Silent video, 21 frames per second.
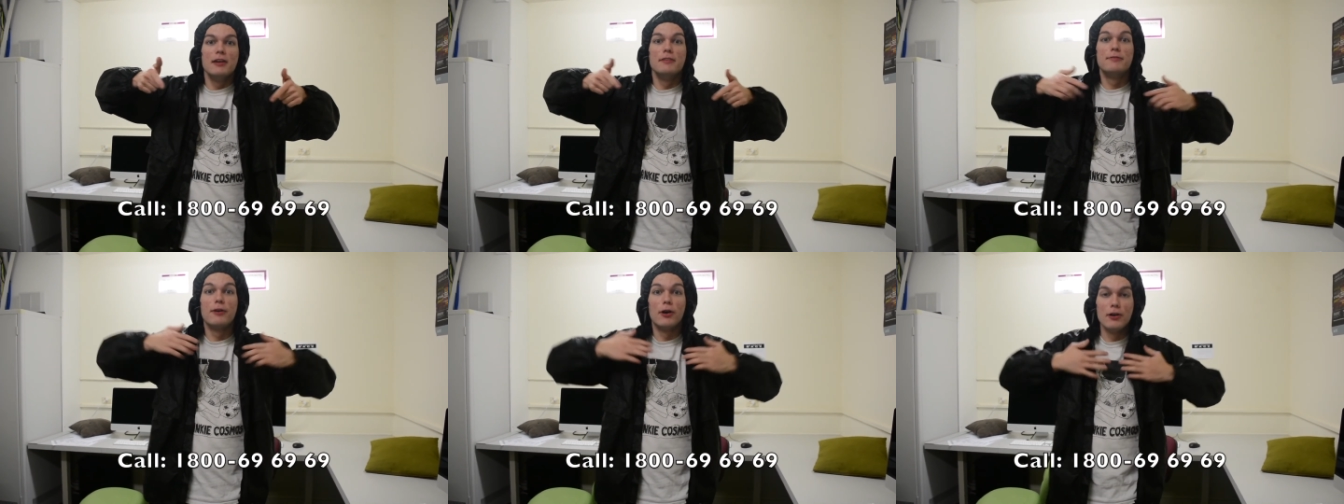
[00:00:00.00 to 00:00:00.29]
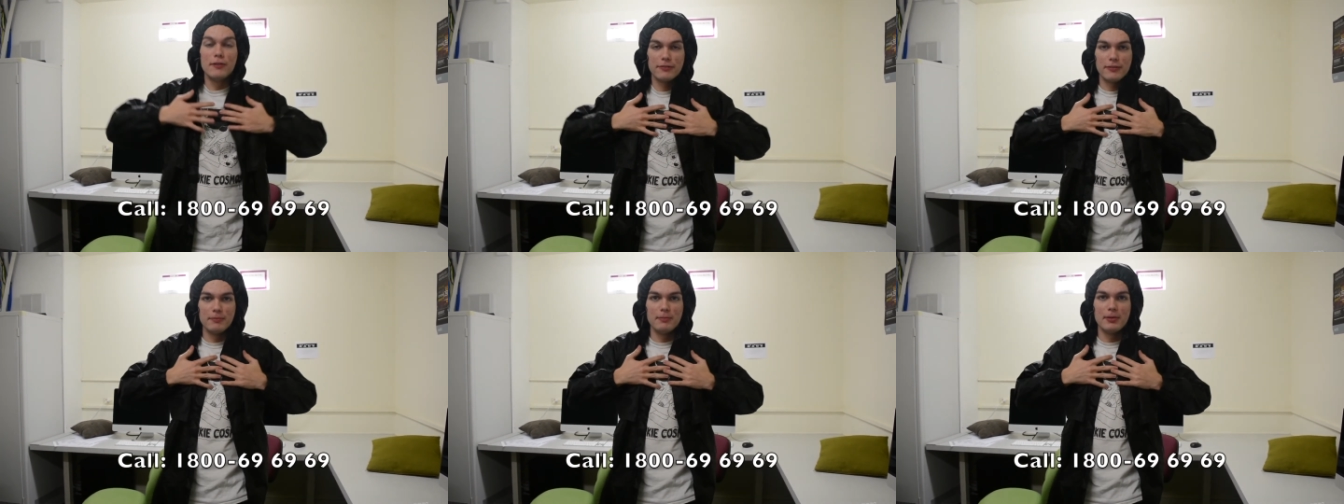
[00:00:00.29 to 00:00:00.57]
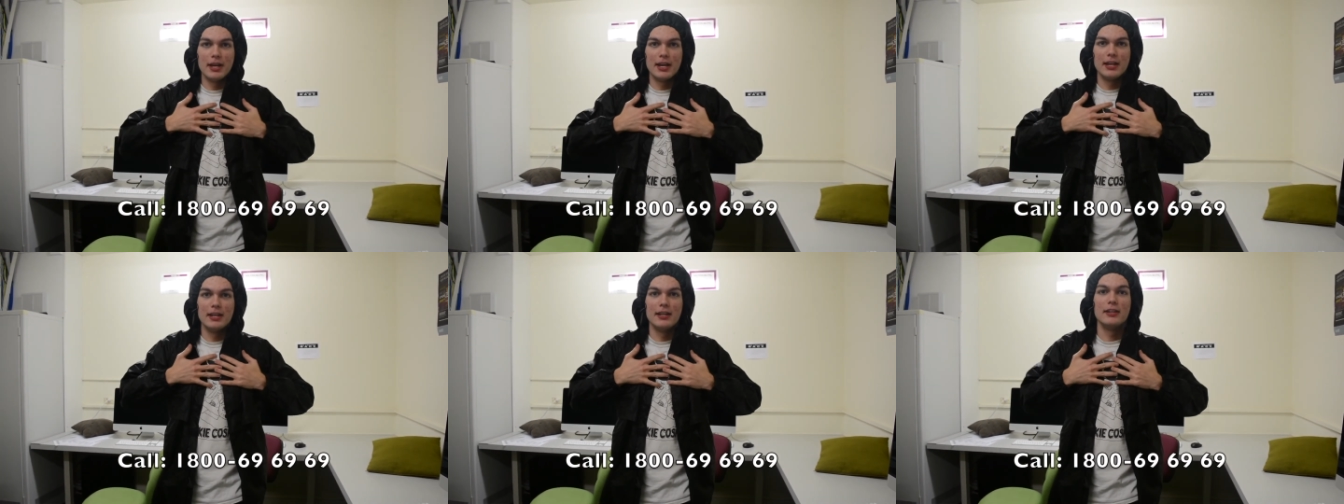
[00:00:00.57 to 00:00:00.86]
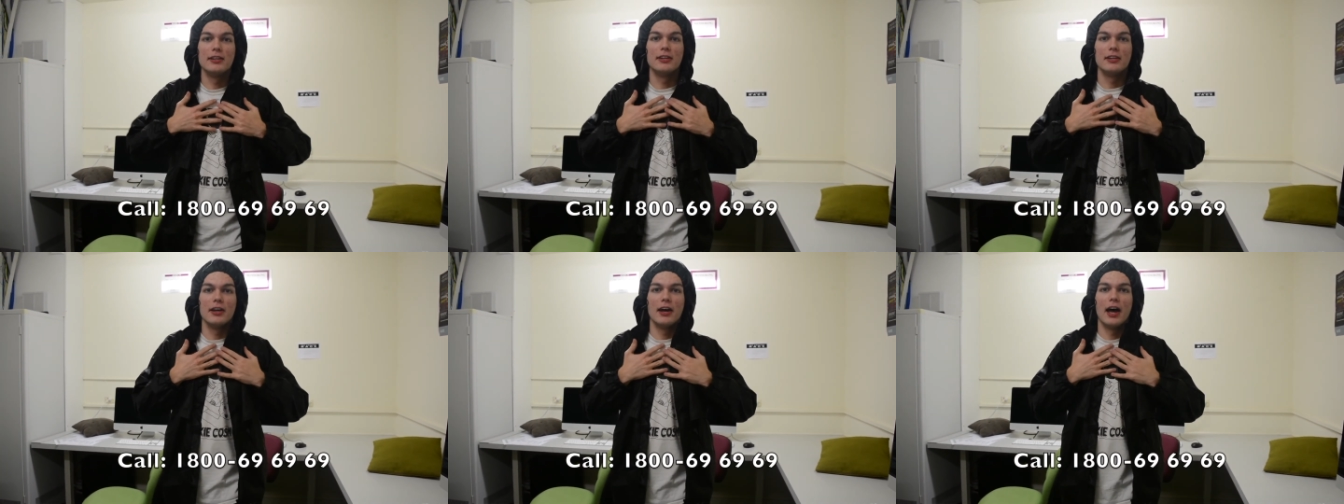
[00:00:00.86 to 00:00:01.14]
vote for
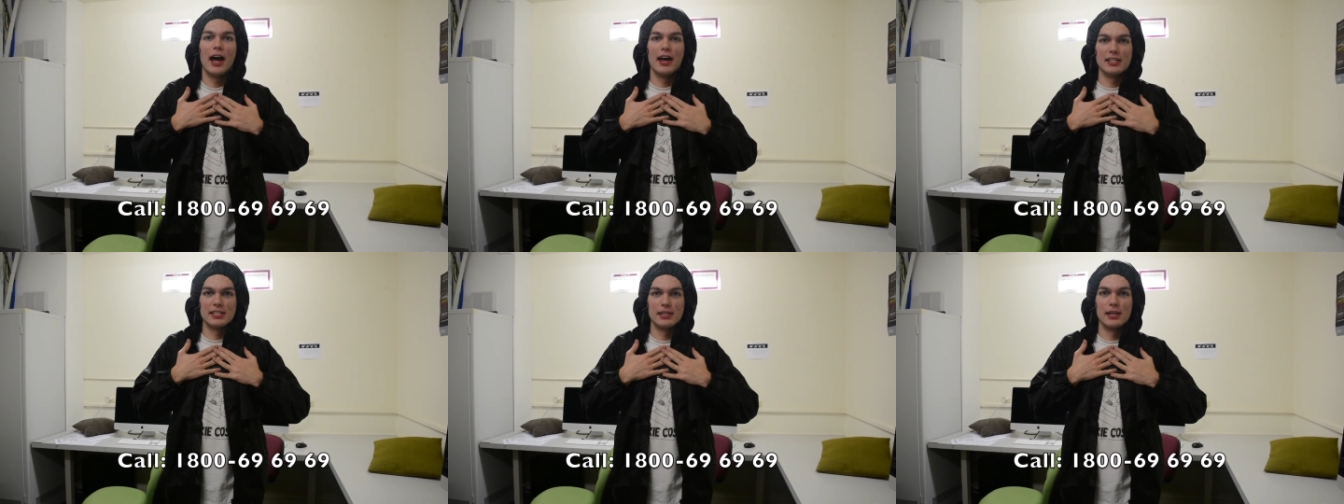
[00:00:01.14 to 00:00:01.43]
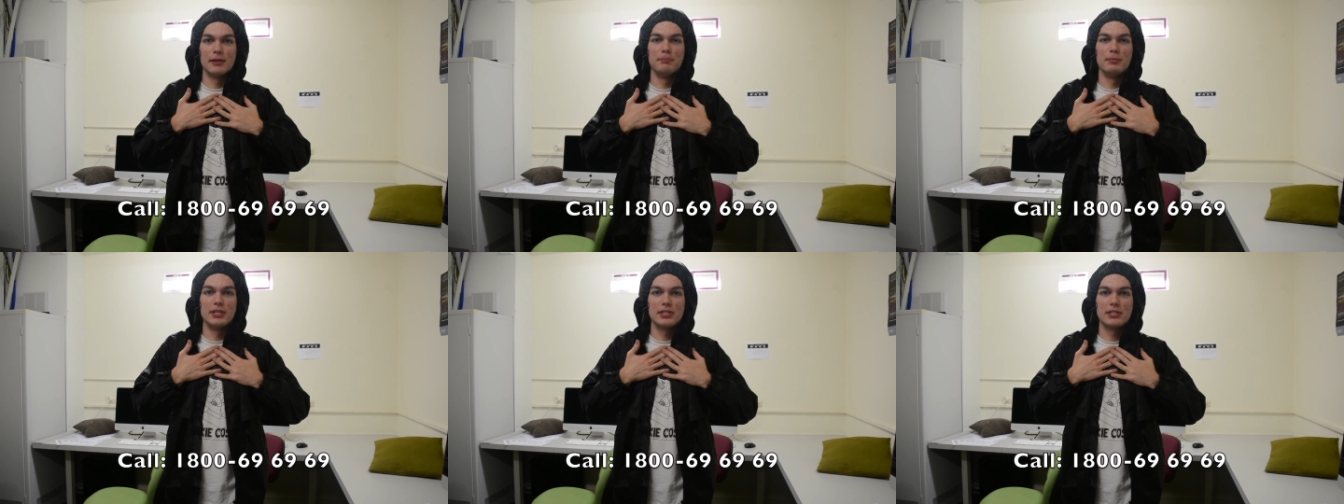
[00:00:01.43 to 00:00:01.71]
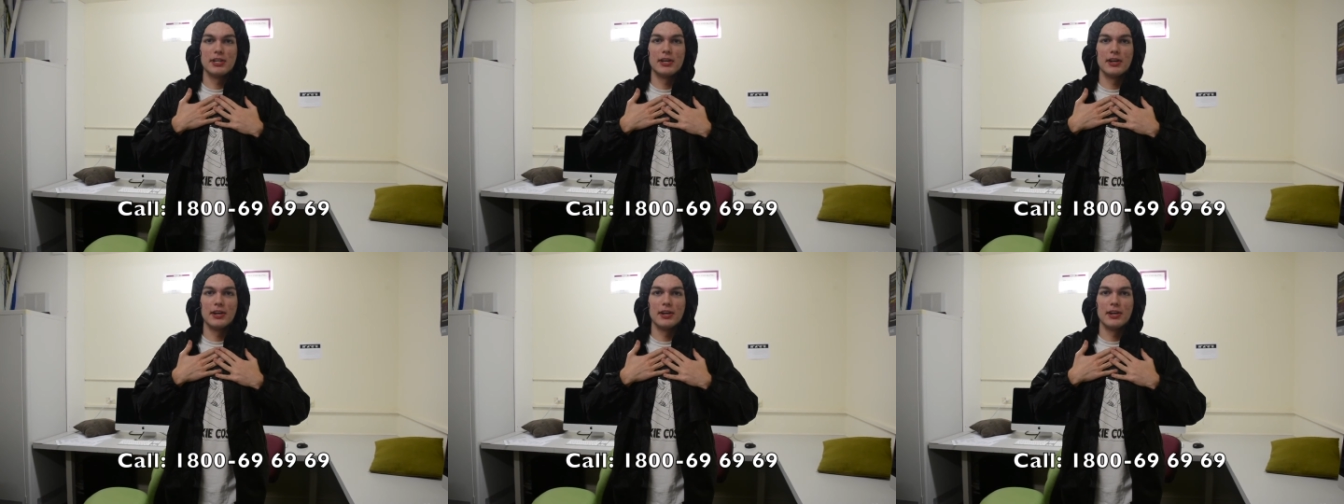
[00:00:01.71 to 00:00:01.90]
me as the Mr.